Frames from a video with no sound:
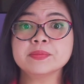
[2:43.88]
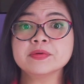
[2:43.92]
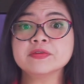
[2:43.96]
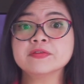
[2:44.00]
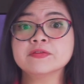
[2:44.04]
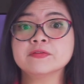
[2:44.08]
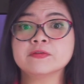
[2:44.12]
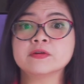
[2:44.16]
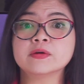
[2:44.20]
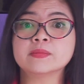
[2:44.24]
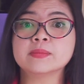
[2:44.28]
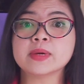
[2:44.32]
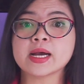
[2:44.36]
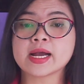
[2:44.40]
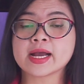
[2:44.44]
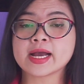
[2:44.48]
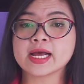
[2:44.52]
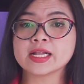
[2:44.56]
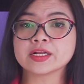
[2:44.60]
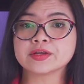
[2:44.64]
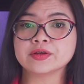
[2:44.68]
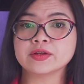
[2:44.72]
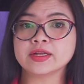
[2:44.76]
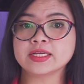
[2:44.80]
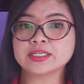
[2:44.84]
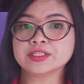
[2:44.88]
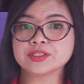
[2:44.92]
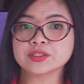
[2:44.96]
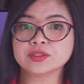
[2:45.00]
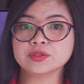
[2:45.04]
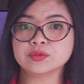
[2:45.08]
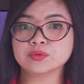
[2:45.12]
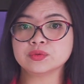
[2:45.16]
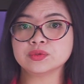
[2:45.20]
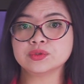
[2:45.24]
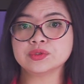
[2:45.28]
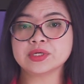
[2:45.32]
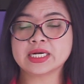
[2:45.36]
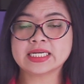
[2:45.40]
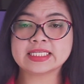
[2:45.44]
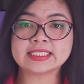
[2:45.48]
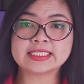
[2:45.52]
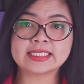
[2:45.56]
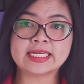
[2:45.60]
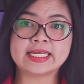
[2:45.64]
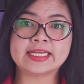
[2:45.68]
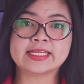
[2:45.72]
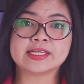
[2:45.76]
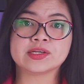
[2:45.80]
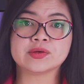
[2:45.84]
perform a calculation to
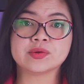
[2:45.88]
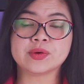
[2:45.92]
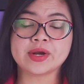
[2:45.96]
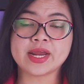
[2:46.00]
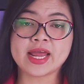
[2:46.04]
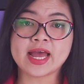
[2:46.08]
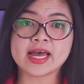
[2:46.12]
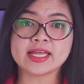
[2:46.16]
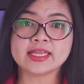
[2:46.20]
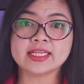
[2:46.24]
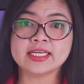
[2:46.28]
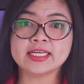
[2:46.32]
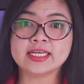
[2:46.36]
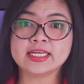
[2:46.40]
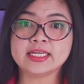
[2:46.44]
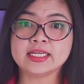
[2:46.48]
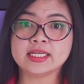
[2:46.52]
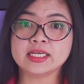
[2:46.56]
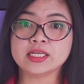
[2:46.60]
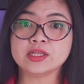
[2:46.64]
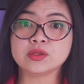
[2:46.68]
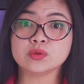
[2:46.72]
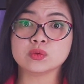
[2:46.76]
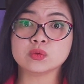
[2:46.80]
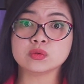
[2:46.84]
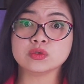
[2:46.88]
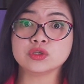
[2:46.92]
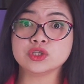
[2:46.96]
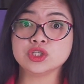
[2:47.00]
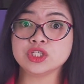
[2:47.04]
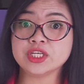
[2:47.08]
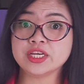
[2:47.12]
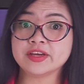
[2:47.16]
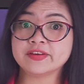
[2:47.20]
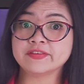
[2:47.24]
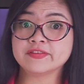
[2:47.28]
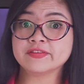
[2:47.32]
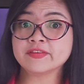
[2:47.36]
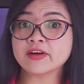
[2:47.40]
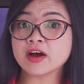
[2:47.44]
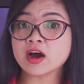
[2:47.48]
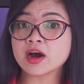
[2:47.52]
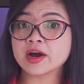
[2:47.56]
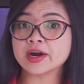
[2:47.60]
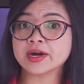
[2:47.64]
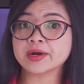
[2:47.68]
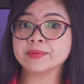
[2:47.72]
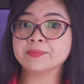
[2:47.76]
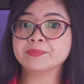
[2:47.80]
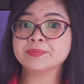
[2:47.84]
translate creatinine into
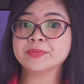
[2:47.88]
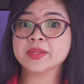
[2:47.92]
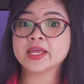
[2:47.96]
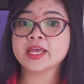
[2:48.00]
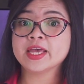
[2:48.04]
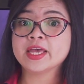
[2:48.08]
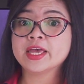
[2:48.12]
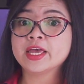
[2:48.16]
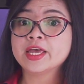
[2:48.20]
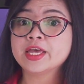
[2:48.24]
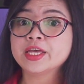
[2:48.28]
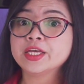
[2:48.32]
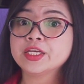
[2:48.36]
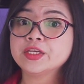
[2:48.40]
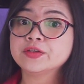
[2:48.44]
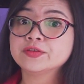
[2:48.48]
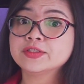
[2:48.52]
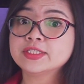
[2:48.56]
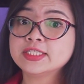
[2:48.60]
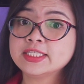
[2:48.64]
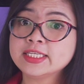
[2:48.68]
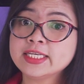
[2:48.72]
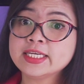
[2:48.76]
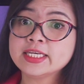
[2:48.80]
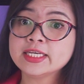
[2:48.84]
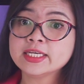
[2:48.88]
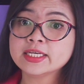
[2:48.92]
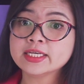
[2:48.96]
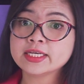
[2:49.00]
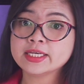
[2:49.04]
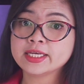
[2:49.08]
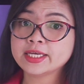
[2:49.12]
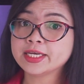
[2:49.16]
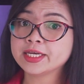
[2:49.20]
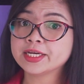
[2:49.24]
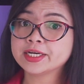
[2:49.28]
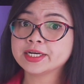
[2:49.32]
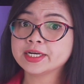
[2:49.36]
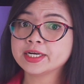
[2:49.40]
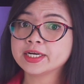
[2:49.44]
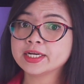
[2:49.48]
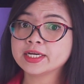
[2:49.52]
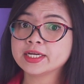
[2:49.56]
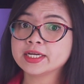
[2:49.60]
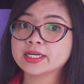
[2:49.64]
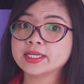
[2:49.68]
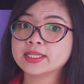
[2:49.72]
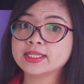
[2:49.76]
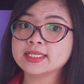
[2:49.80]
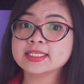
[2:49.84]
GFR. You see here,
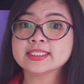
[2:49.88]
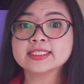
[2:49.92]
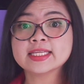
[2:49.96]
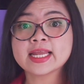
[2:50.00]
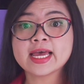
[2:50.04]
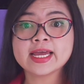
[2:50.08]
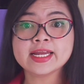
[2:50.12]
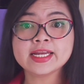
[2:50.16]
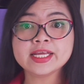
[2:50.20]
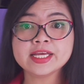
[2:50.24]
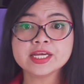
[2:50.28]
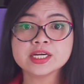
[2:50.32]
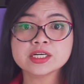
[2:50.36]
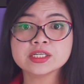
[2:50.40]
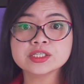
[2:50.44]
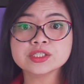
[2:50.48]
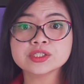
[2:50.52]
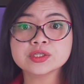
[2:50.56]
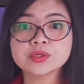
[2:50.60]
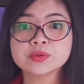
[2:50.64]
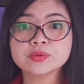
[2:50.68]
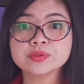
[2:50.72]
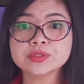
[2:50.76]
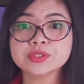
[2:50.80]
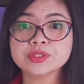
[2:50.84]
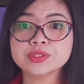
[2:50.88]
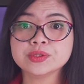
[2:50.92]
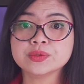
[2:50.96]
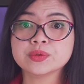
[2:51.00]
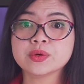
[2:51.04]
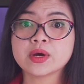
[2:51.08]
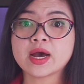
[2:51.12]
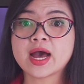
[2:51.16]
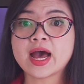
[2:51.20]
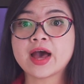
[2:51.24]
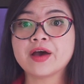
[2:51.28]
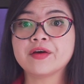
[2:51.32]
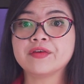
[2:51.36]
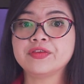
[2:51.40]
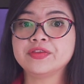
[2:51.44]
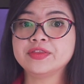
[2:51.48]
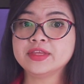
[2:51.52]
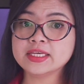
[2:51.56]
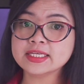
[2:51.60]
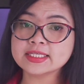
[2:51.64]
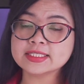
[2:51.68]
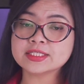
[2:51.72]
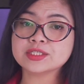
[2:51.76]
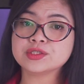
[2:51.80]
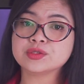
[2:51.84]
this line here shows you how
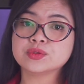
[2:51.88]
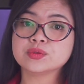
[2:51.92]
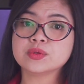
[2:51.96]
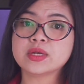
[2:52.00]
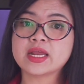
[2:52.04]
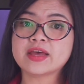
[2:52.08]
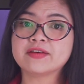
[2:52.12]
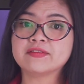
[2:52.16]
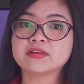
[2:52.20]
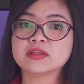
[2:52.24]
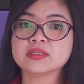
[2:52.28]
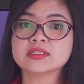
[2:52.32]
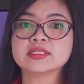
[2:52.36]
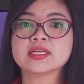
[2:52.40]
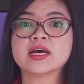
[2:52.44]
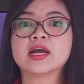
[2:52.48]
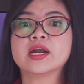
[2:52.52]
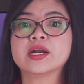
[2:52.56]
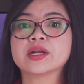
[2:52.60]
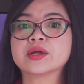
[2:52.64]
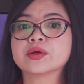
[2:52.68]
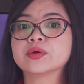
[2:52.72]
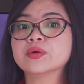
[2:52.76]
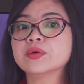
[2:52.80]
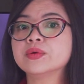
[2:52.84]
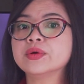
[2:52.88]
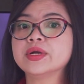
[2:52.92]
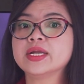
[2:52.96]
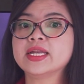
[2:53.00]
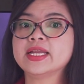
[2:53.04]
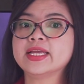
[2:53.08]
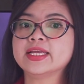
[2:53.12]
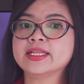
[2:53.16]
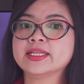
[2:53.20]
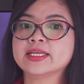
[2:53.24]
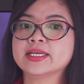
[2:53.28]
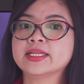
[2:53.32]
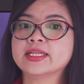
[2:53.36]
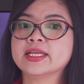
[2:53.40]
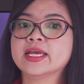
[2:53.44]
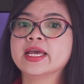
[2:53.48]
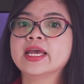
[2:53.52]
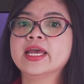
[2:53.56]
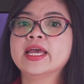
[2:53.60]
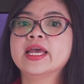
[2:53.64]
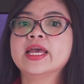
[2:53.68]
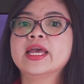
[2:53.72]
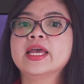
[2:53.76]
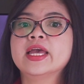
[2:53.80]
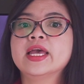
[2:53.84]
these two levels are correlated.
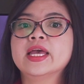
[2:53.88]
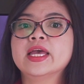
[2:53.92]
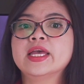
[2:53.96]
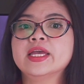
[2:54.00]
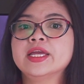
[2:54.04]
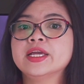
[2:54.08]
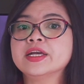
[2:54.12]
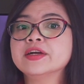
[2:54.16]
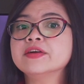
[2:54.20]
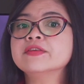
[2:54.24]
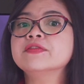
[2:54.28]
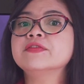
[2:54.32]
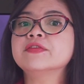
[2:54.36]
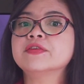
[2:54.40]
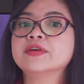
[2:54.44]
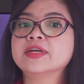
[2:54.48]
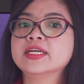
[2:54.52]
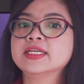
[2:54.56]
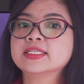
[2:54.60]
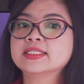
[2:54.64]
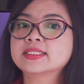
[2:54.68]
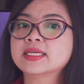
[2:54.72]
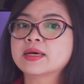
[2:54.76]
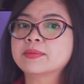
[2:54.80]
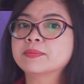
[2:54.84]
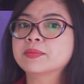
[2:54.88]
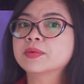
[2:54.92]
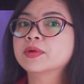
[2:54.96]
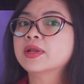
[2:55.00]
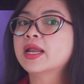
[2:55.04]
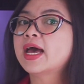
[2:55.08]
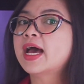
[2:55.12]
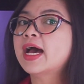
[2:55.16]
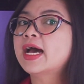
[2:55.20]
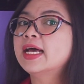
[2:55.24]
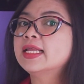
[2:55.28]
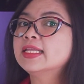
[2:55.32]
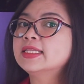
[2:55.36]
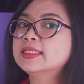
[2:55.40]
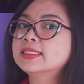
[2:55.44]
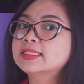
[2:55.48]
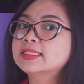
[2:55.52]
Here, for example, at